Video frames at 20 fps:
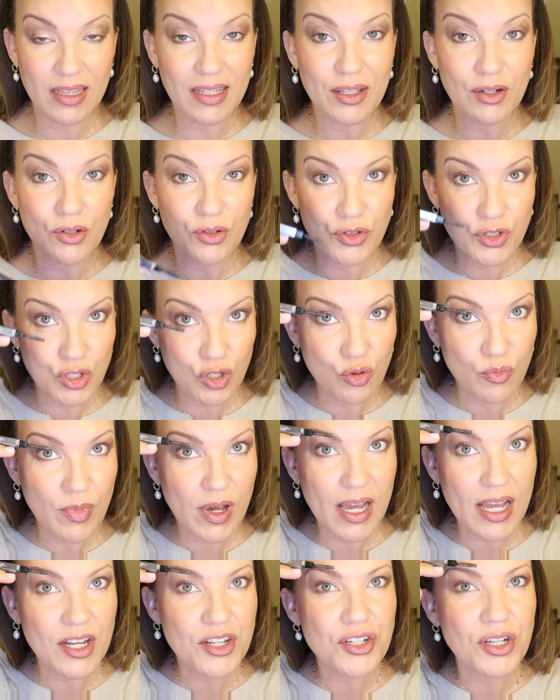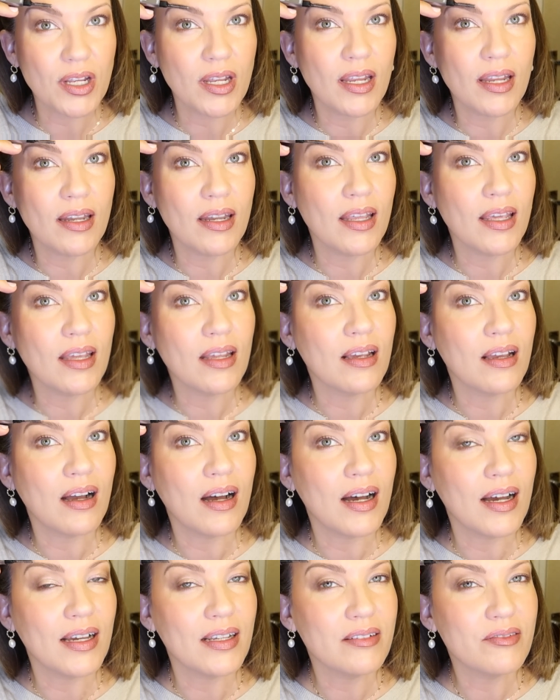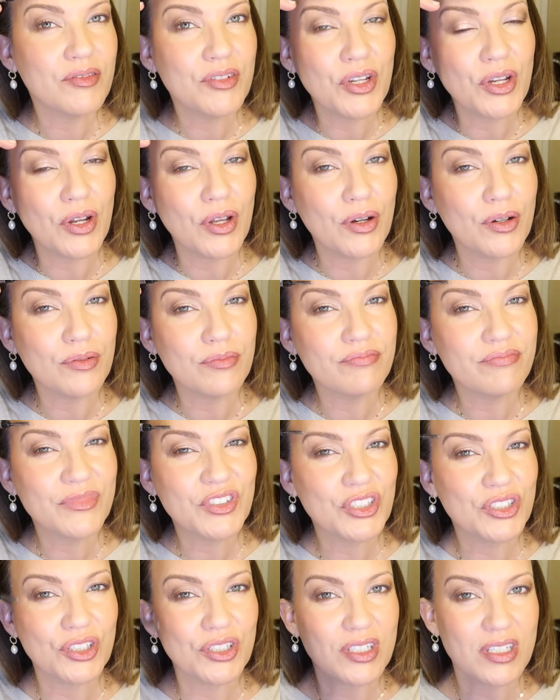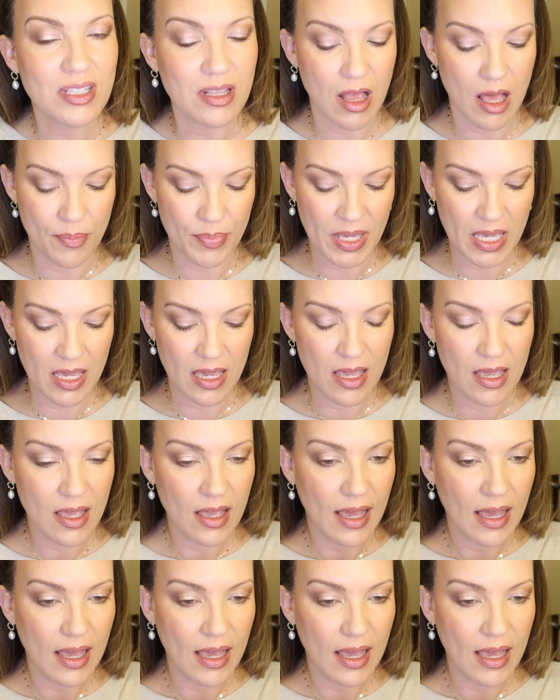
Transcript: little too much and it got, you know, just looks sloppy,